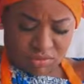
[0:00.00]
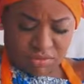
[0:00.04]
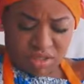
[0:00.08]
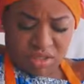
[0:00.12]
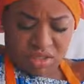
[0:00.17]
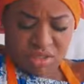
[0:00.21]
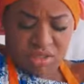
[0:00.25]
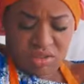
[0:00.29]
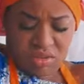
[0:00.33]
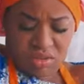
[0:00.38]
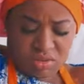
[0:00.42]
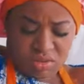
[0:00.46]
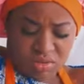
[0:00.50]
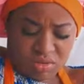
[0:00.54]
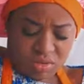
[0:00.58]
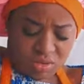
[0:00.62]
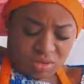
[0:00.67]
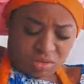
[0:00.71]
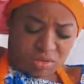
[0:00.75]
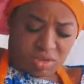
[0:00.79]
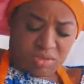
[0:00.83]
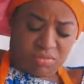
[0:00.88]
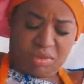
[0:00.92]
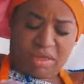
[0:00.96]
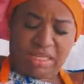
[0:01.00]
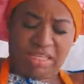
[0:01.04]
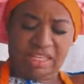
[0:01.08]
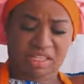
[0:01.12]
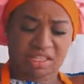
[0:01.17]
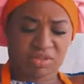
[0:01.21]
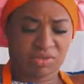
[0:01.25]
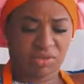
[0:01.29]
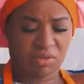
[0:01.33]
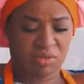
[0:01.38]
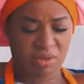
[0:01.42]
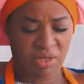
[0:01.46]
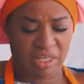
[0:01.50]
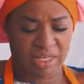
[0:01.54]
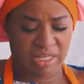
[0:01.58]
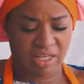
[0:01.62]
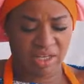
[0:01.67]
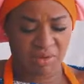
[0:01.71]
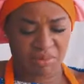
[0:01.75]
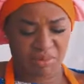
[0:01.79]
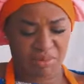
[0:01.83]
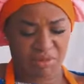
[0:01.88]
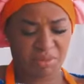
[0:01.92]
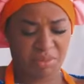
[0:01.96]
Please, go to the market for me and
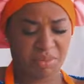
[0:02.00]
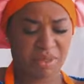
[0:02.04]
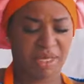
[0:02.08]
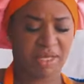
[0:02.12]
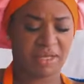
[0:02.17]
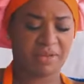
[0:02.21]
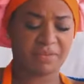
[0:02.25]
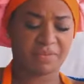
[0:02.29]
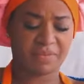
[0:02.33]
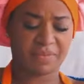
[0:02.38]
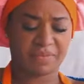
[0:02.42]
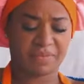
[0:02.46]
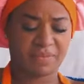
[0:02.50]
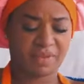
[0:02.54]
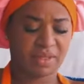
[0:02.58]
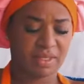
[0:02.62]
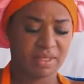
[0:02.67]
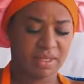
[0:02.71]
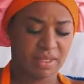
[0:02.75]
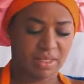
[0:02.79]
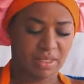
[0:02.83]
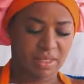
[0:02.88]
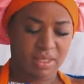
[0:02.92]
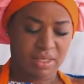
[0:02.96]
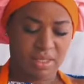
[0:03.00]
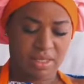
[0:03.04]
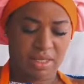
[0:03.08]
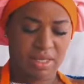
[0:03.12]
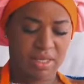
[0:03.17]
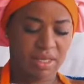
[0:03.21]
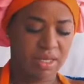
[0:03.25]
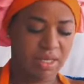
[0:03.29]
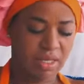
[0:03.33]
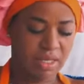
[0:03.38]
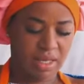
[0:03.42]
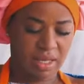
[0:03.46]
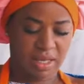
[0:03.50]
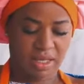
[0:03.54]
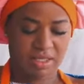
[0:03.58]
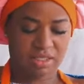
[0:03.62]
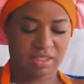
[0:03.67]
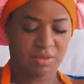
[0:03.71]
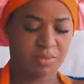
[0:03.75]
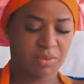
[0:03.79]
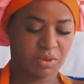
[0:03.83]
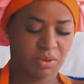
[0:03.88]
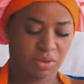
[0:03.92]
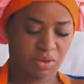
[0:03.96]
help me buy
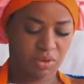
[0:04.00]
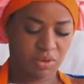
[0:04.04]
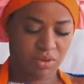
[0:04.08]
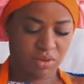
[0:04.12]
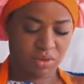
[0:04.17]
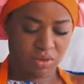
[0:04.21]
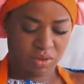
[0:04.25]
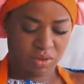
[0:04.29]
ice block.